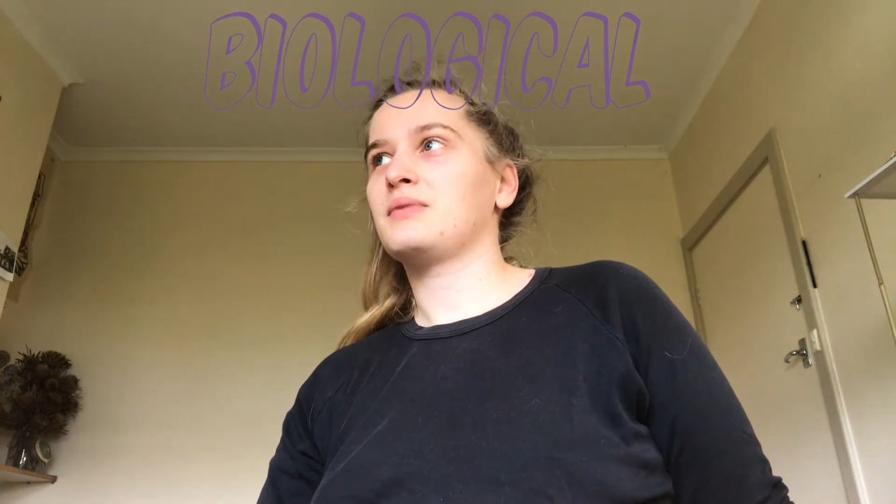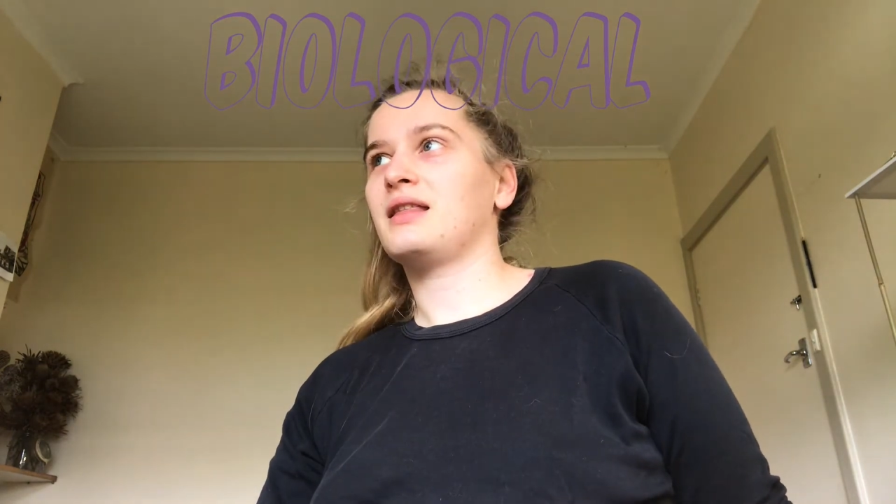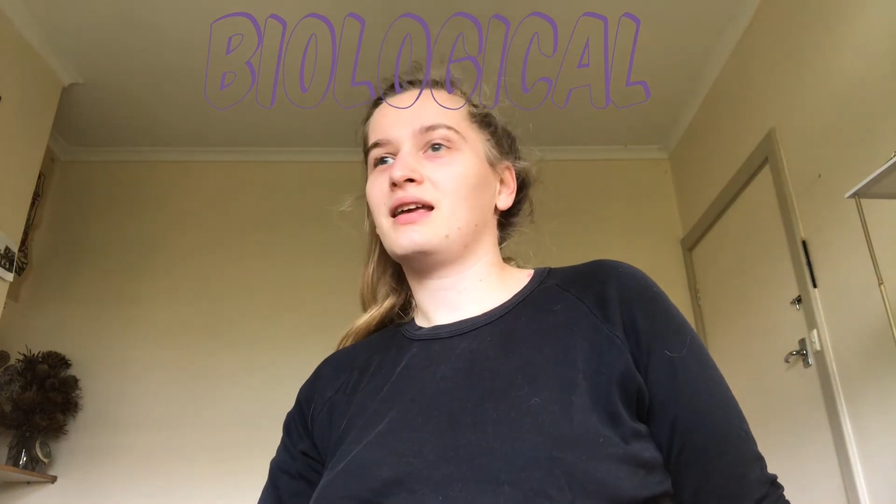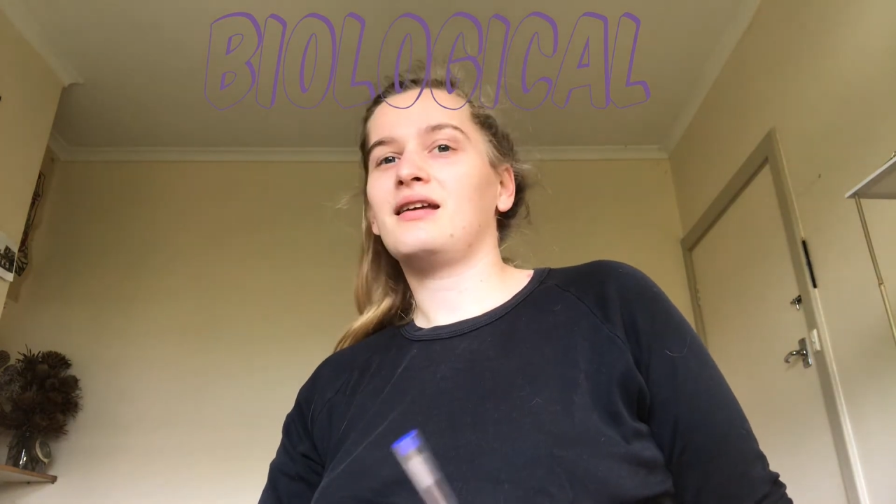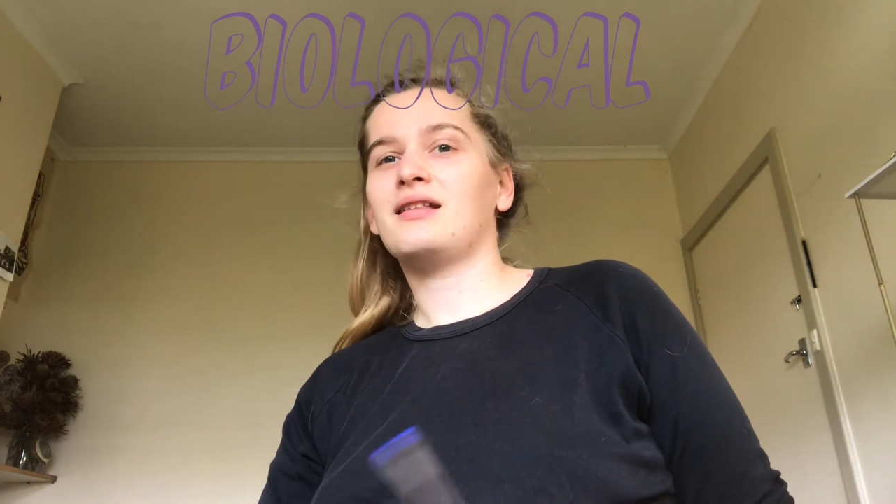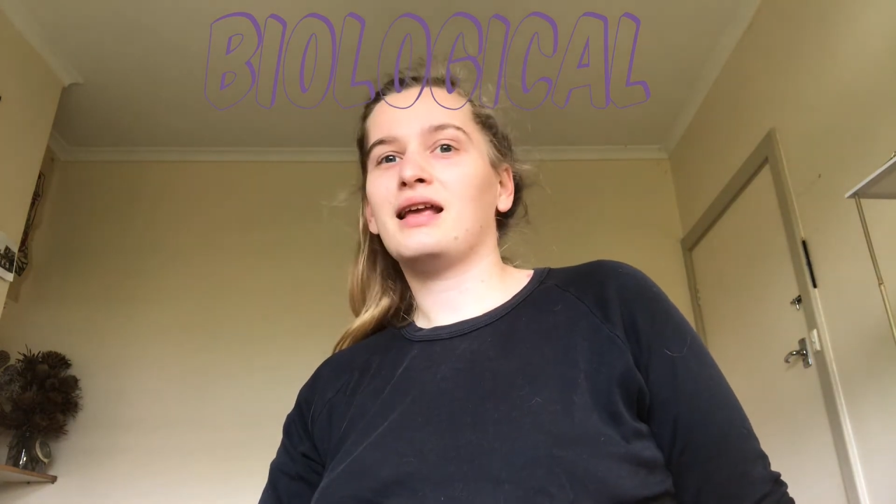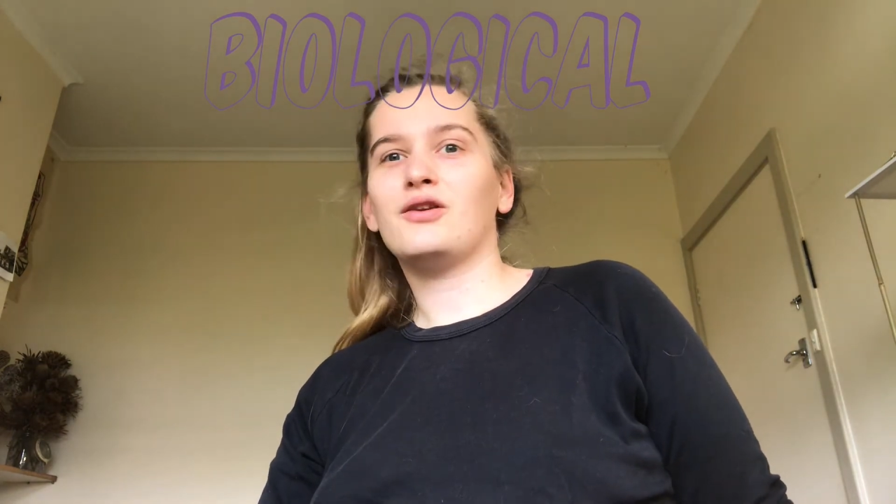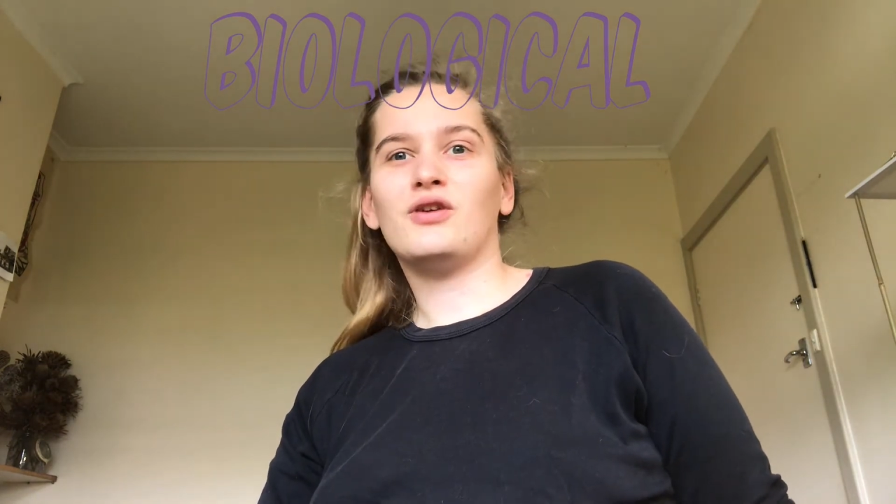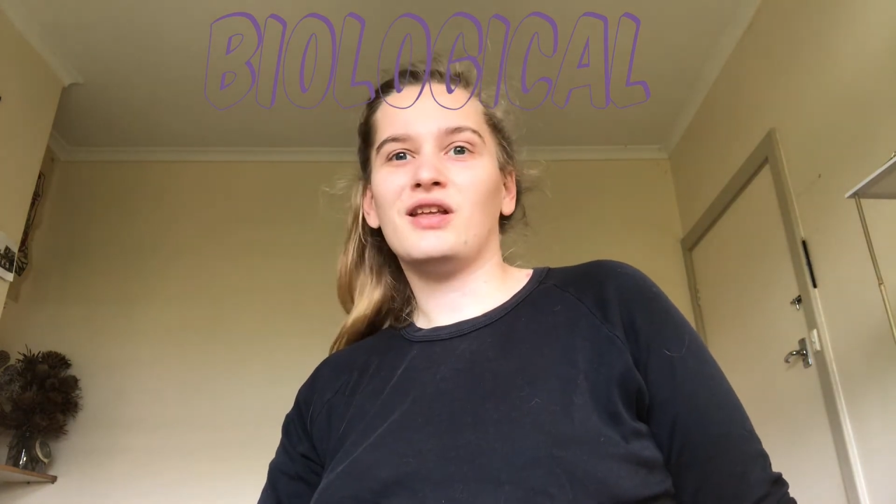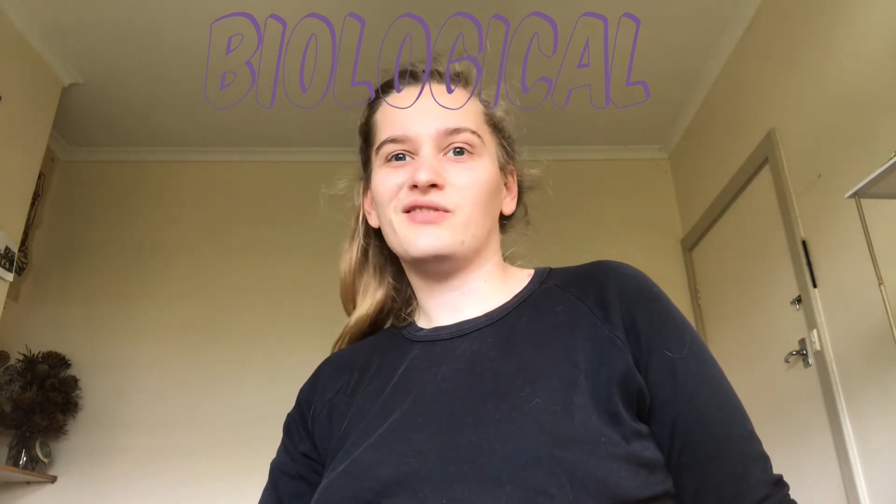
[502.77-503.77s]
but they're like
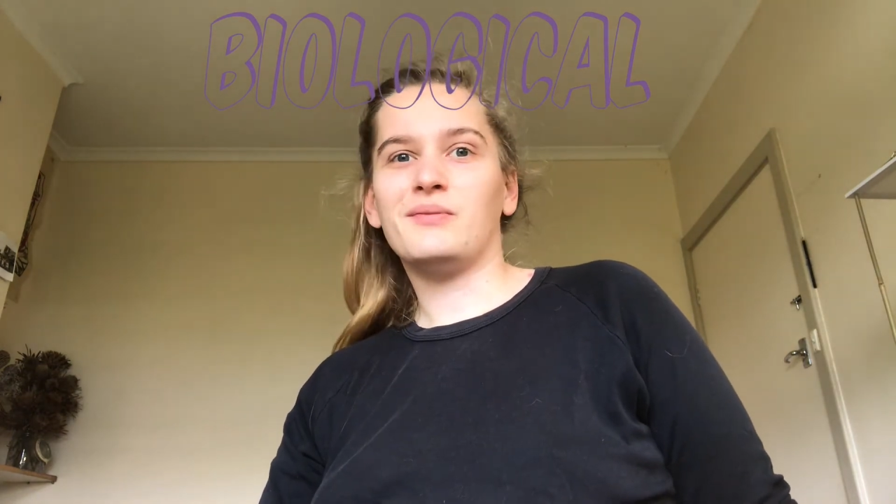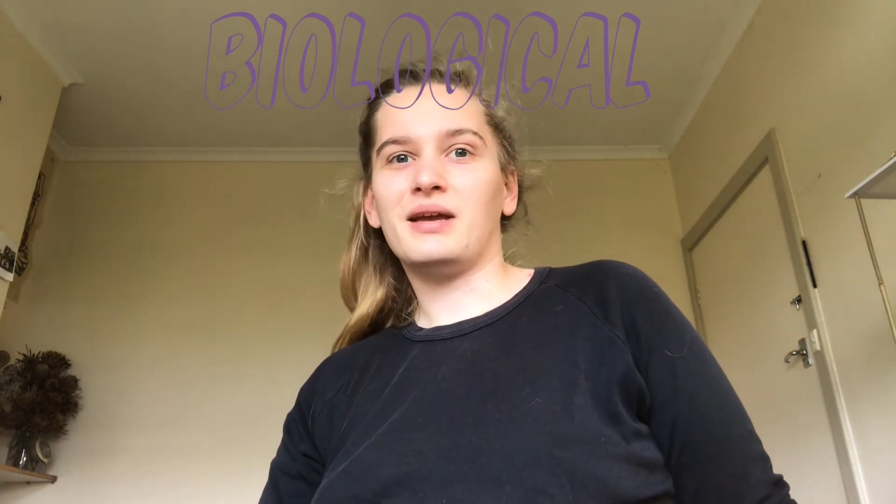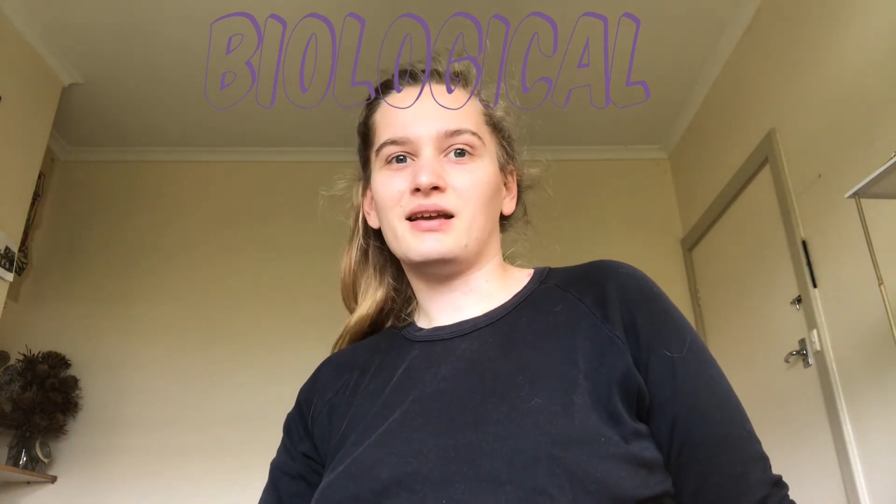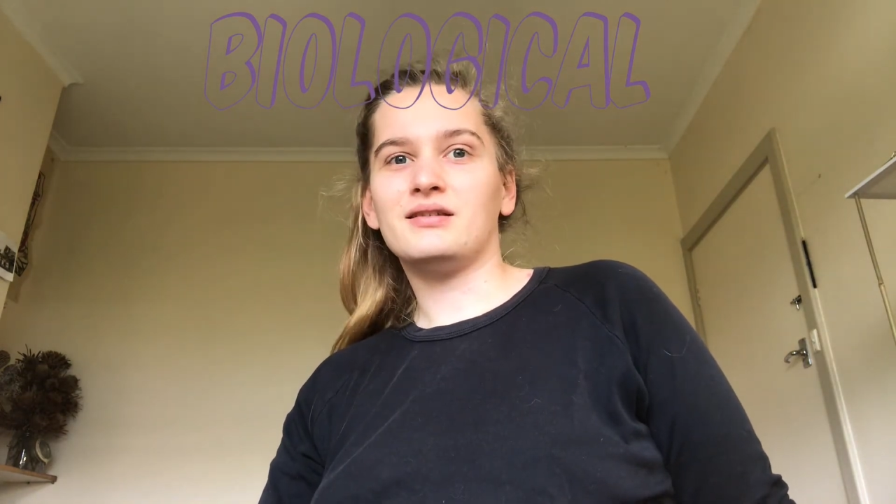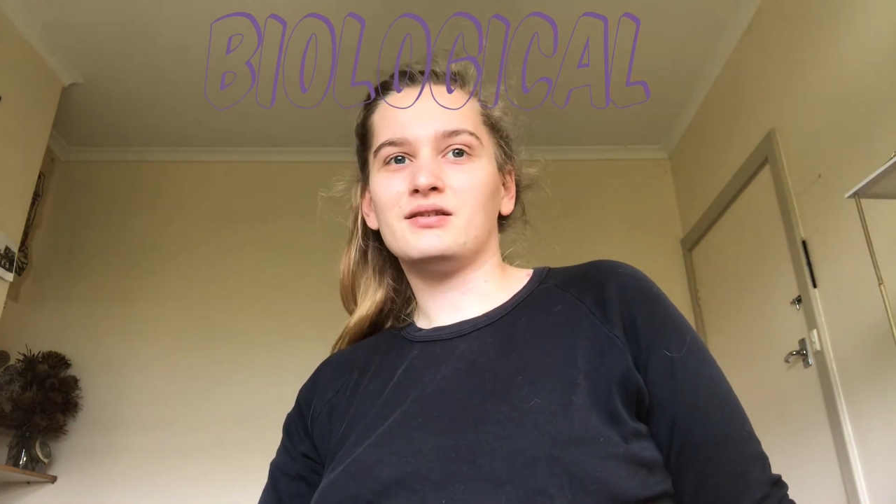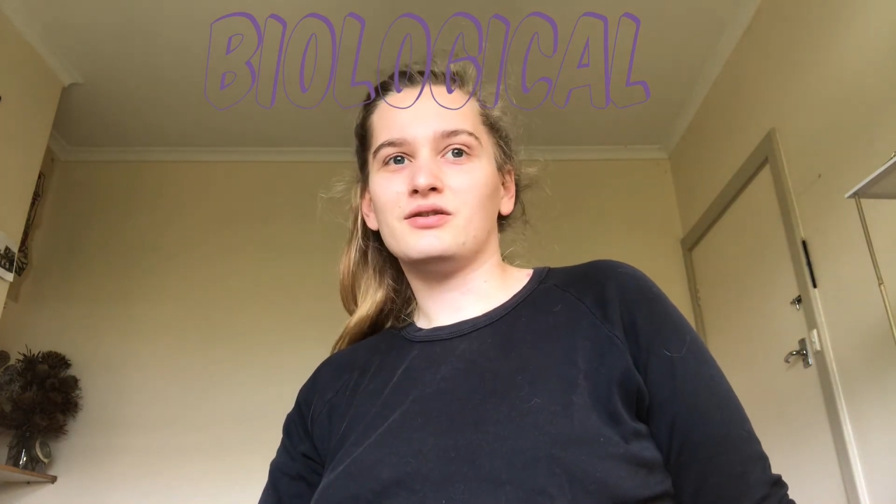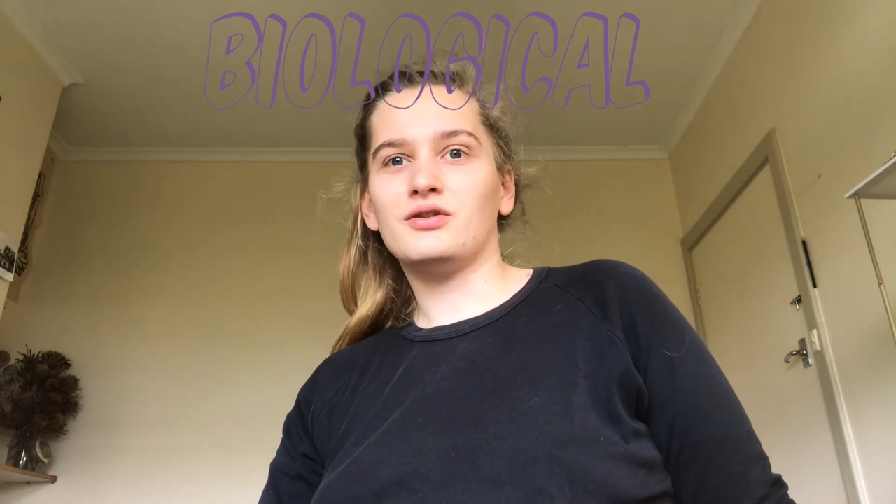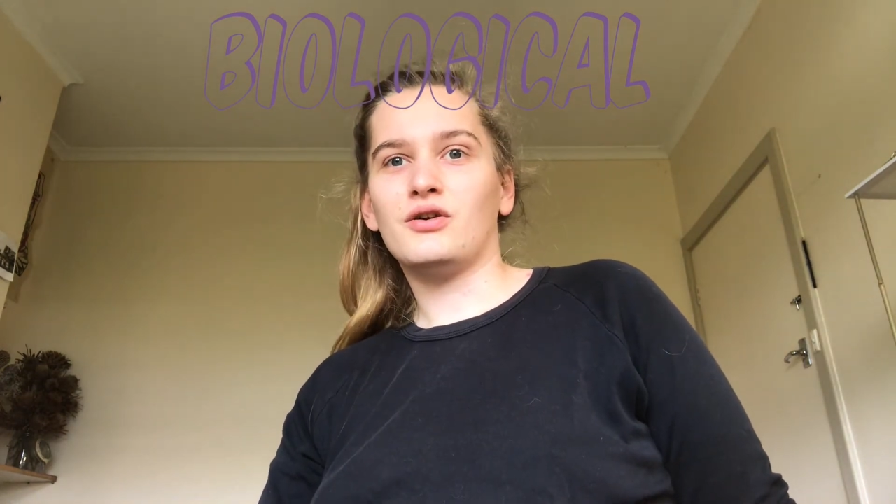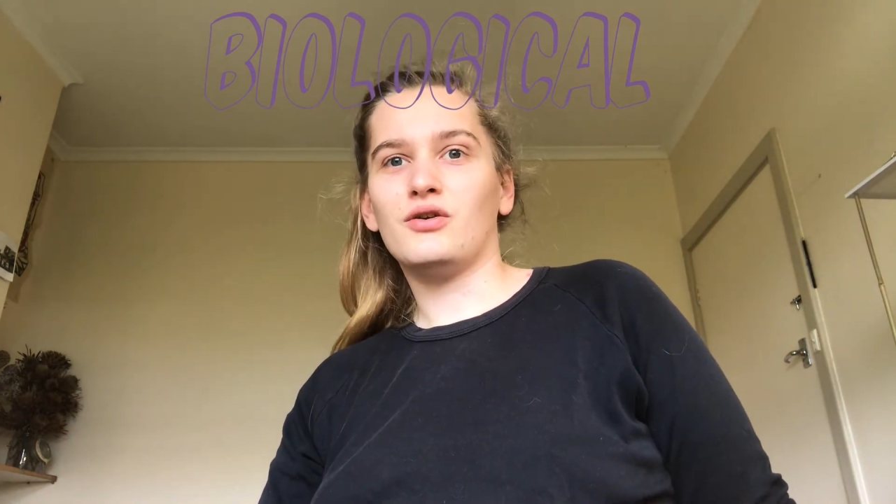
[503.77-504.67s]
not even a pest, so.